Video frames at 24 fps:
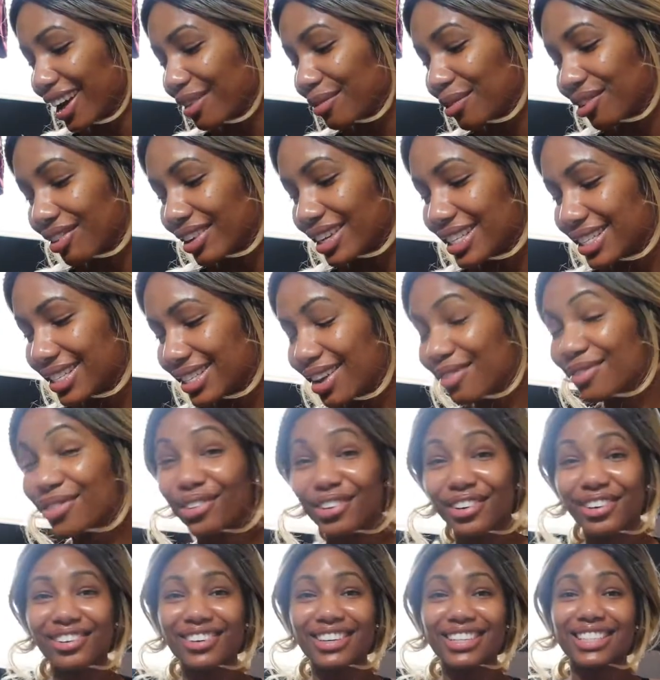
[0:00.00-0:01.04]
I'm crazy. I'm
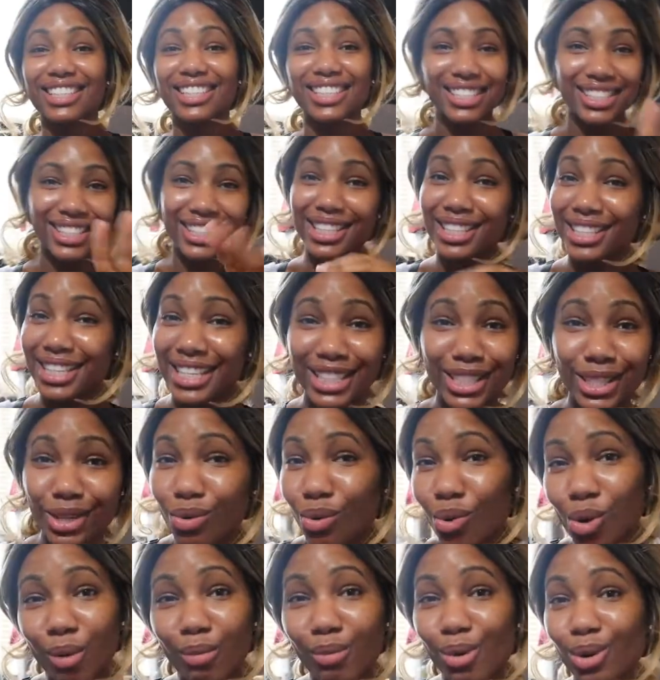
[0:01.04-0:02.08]
going crazy. See, it's the
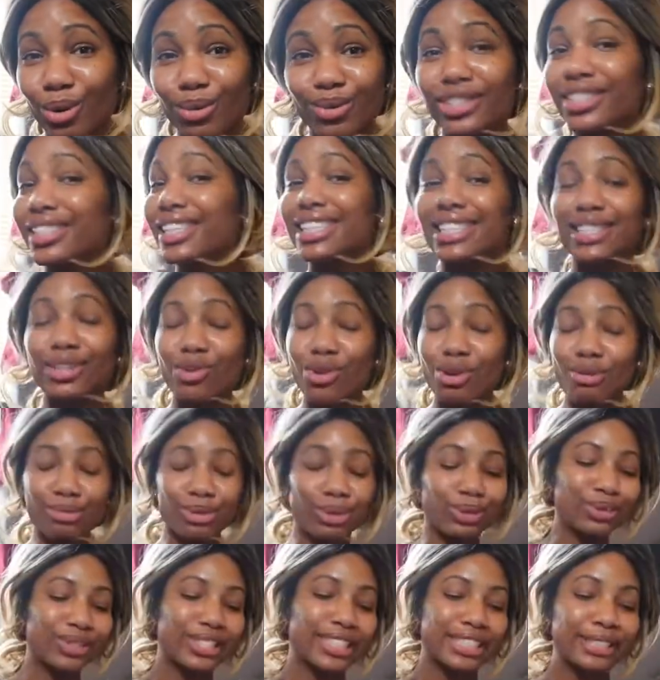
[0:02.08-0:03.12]
hormones. It's the
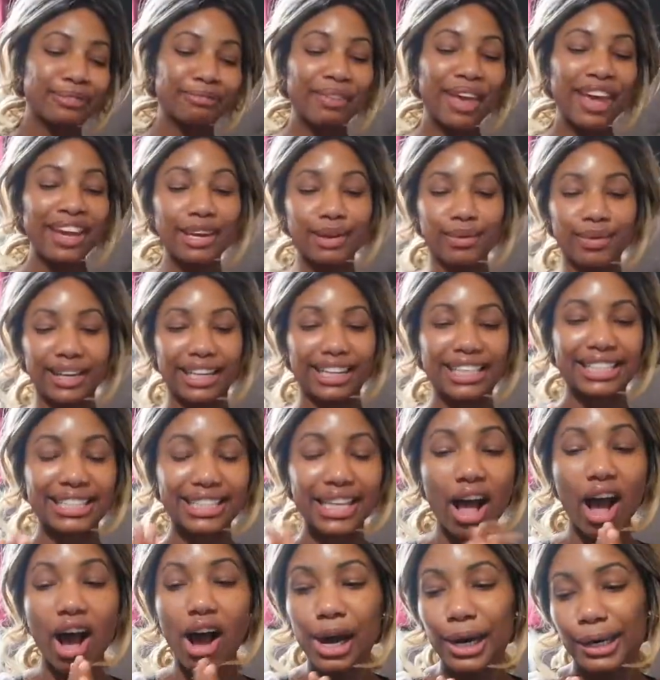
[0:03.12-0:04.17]
hormones.
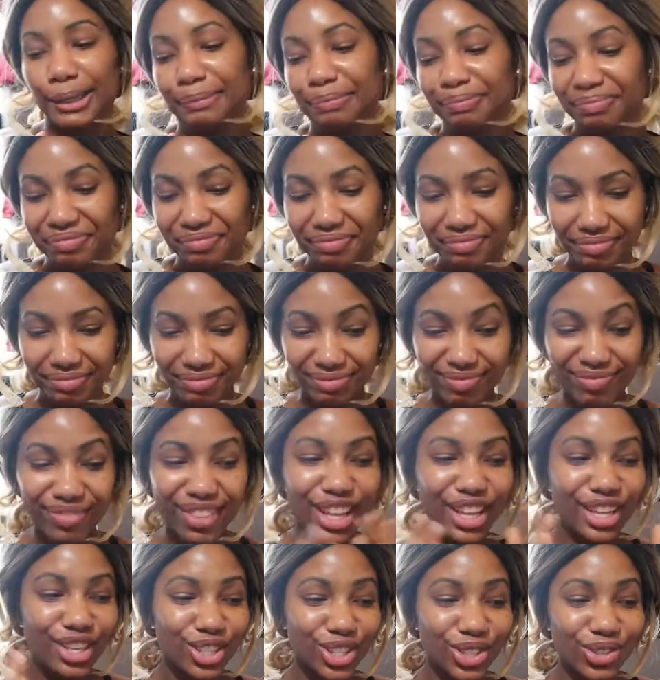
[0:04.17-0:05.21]
Anyways,
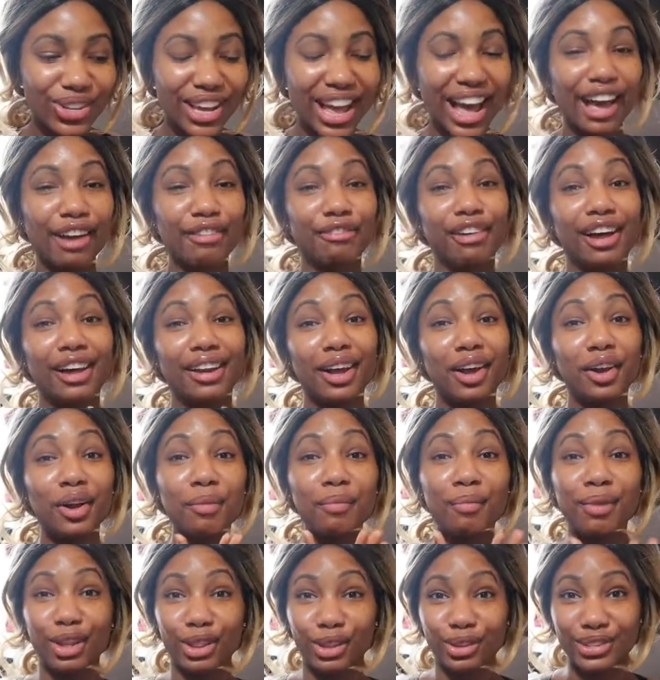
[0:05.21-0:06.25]
so yeah, I found out
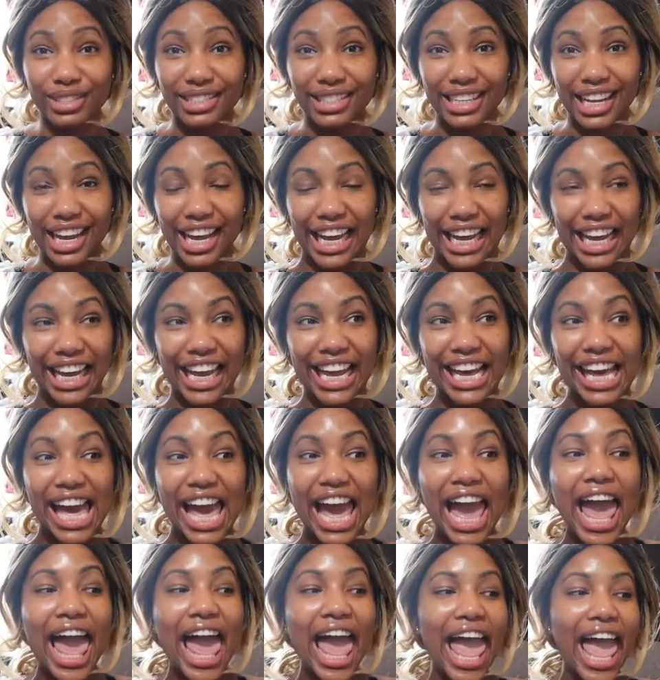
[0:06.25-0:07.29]
on Mother's Day,
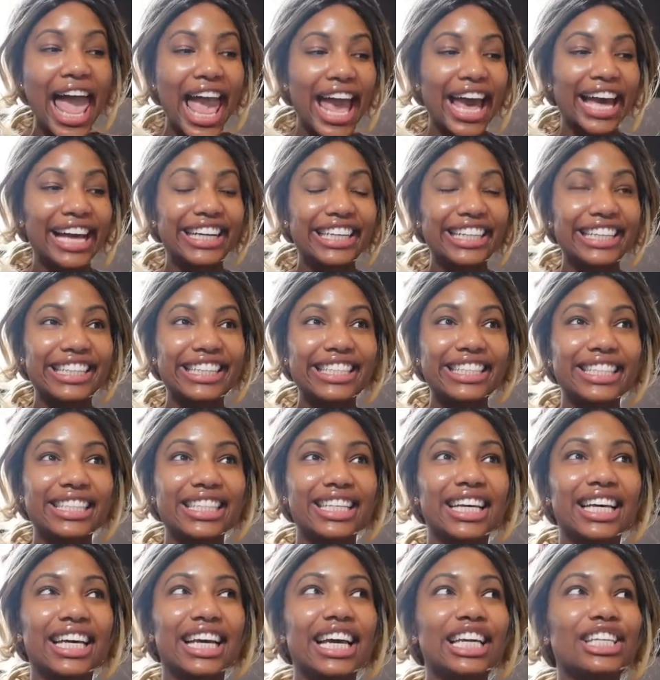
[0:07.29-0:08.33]
and
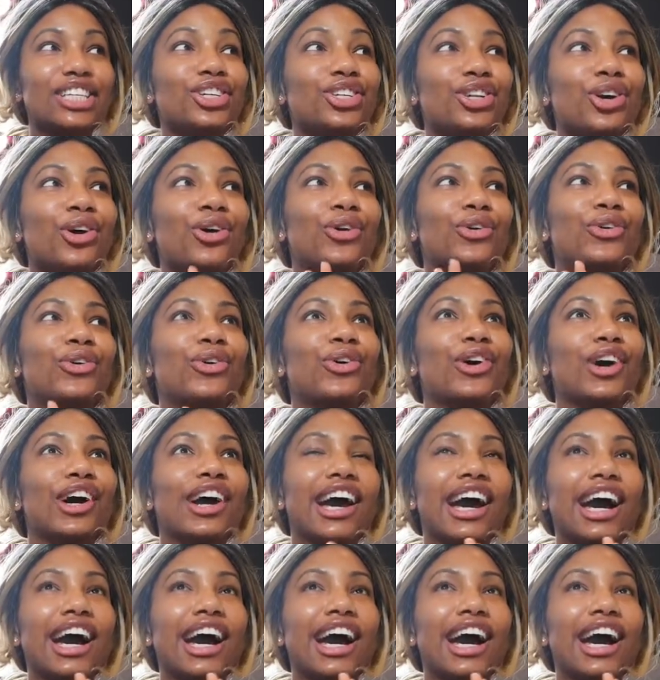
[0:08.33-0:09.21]
you know,